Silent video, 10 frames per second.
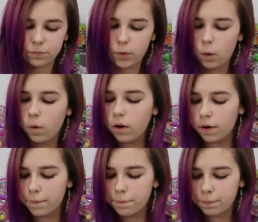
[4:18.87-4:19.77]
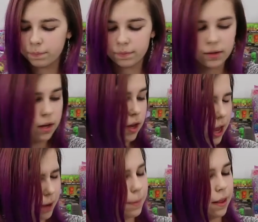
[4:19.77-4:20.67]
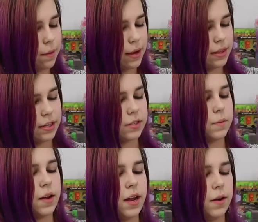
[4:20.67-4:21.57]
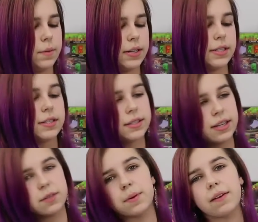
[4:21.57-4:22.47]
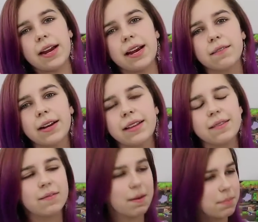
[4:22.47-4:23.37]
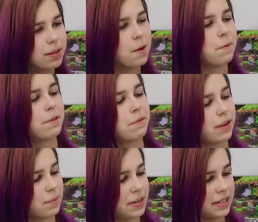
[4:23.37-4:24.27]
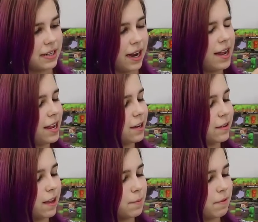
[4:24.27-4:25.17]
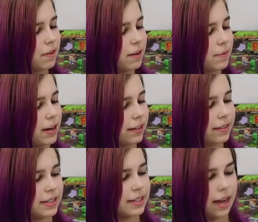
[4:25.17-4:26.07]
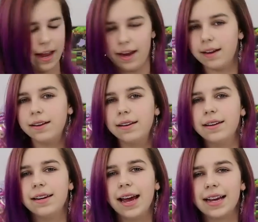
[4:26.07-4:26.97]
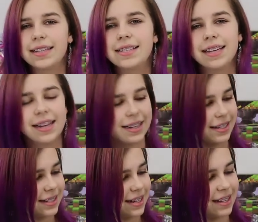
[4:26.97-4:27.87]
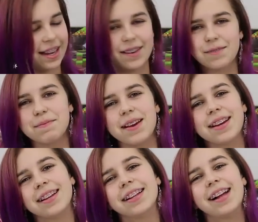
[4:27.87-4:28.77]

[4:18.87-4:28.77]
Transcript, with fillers: Cool! And by the way, this one was this one right here, right right below the figure we just got. You know, that'd be funny if we got this guy next, because then it would be in the